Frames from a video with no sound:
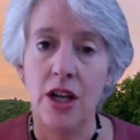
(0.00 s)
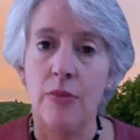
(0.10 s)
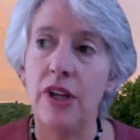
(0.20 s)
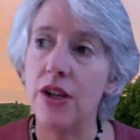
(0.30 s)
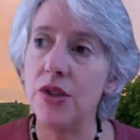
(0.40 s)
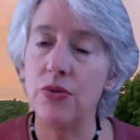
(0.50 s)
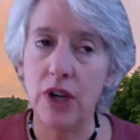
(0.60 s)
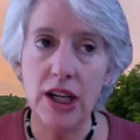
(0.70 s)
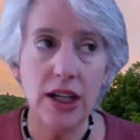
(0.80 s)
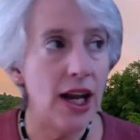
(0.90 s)
Because
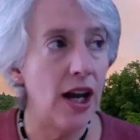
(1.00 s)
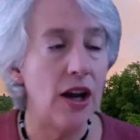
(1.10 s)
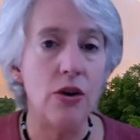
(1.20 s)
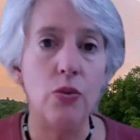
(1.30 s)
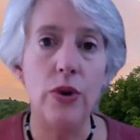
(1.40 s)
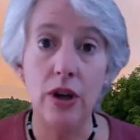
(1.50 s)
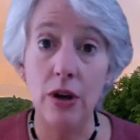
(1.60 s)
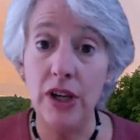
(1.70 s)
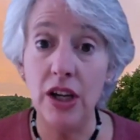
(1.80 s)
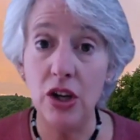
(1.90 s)
right now we are
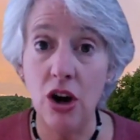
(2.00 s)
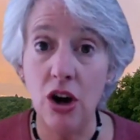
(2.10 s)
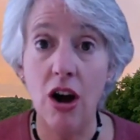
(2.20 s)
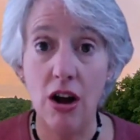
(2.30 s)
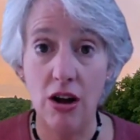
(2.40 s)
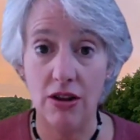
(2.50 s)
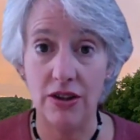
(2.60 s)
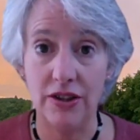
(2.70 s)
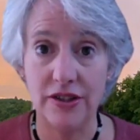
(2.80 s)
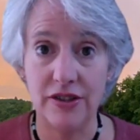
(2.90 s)
being
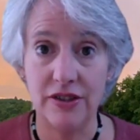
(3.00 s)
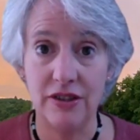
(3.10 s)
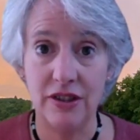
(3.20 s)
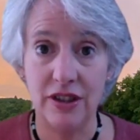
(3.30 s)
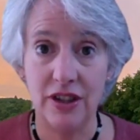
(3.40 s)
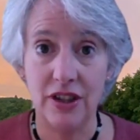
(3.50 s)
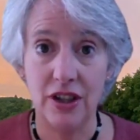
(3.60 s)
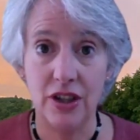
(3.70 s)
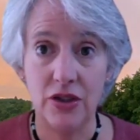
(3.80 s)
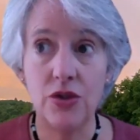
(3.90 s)
called
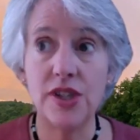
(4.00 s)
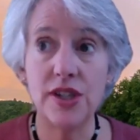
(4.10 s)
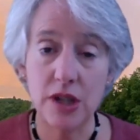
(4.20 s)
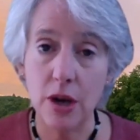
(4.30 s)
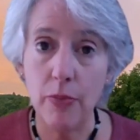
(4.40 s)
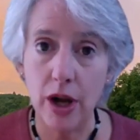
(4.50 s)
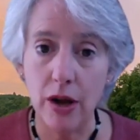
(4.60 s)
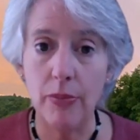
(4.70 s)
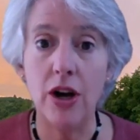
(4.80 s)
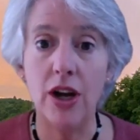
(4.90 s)
to step up
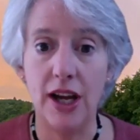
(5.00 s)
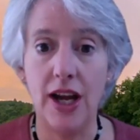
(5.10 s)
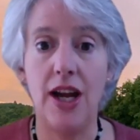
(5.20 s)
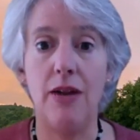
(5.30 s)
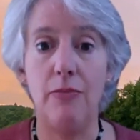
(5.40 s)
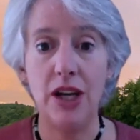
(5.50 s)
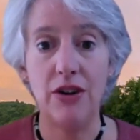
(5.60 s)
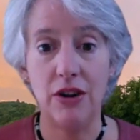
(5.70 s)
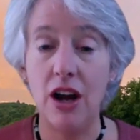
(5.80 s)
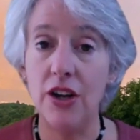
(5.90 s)
our game
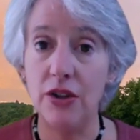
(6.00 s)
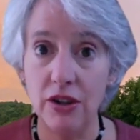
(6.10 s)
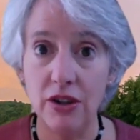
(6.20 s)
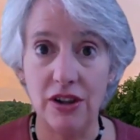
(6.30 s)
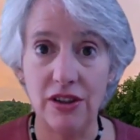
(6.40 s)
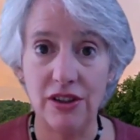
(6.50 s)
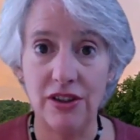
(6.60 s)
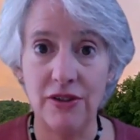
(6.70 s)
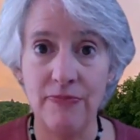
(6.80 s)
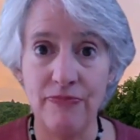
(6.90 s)
here on Earth.
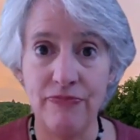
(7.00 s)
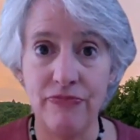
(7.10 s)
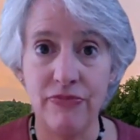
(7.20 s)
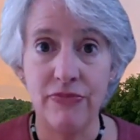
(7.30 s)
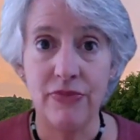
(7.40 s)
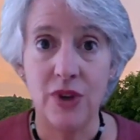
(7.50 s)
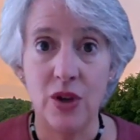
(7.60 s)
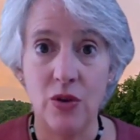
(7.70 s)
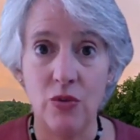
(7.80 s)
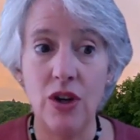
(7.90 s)

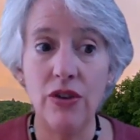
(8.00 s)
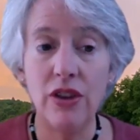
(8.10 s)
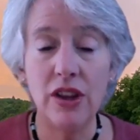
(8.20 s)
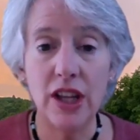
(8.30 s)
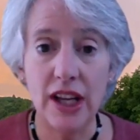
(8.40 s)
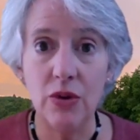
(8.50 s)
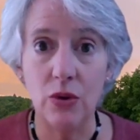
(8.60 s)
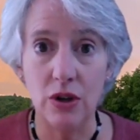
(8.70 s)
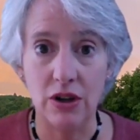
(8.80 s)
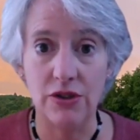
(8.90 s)
We are the light
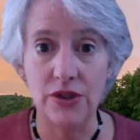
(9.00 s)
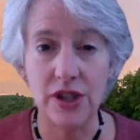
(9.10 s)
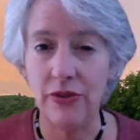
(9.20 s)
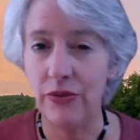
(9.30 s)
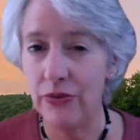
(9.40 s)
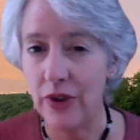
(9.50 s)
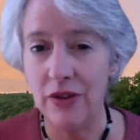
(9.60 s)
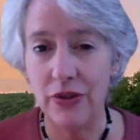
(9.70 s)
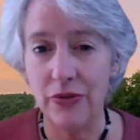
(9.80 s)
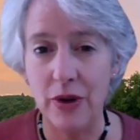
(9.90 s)
workers.
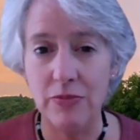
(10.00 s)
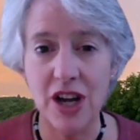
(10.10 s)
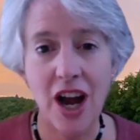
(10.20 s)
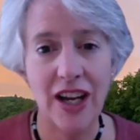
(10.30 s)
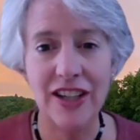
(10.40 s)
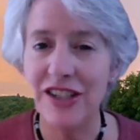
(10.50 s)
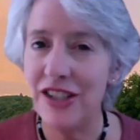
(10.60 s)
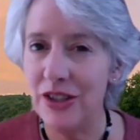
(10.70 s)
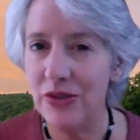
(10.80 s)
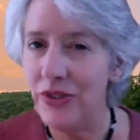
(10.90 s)
If I'm talking to
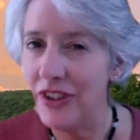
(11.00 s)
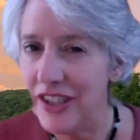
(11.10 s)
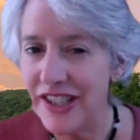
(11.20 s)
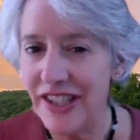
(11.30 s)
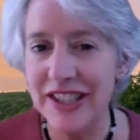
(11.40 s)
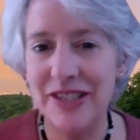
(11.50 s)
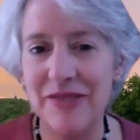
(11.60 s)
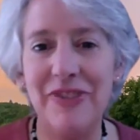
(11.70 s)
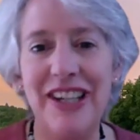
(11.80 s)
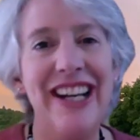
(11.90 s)
you, if you're listening to
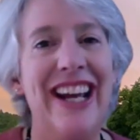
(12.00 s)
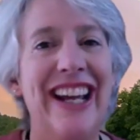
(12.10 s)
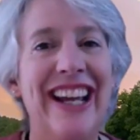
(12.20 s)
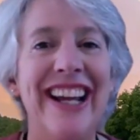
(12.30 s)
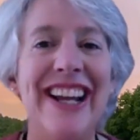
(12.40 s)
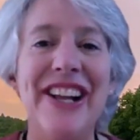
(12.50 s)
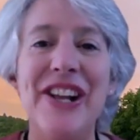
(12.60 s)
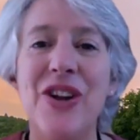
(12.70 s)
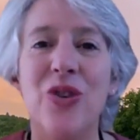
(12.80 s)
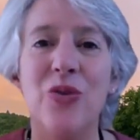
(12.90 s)
me,
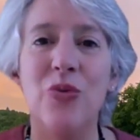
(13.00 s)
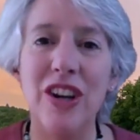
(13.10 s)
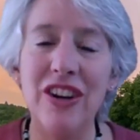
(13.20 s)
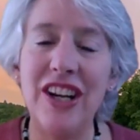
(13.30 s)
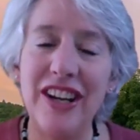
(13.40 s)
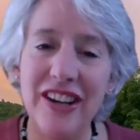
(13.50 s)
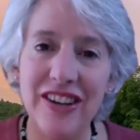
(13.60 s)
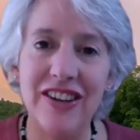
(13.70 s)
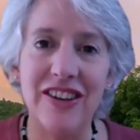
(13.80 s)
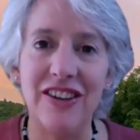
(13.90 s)
we are
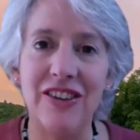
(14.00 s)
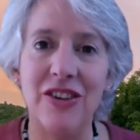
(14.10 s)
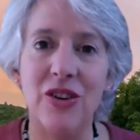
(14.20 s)
here